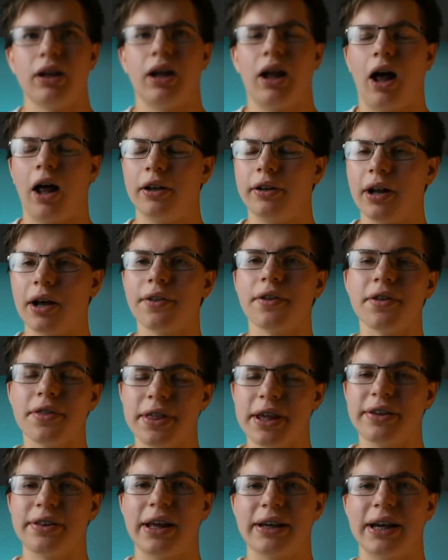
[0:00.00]
Another
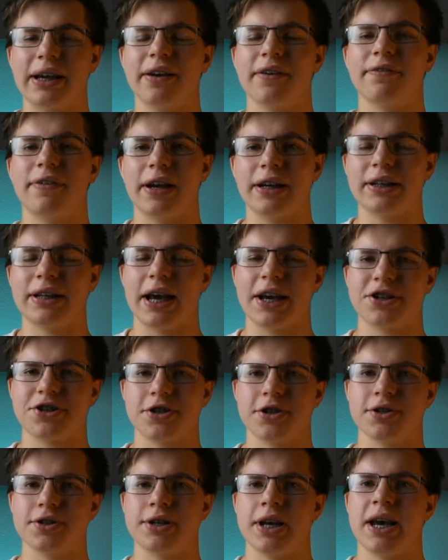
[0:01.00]
thing that can affect
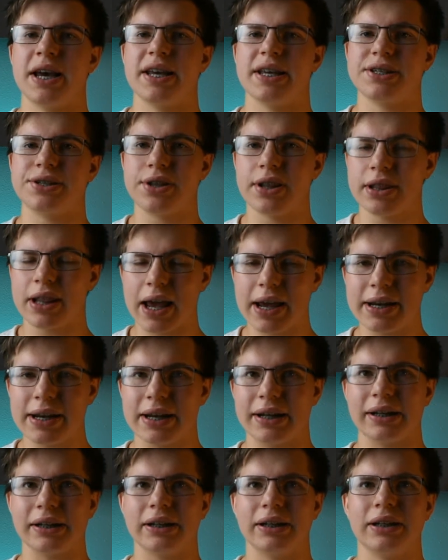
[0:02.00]
textures is
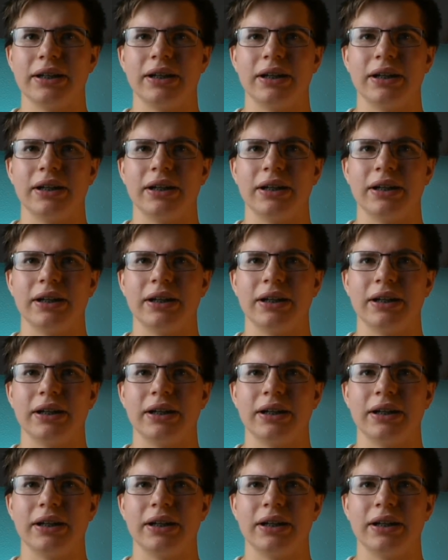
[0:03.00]
lighting.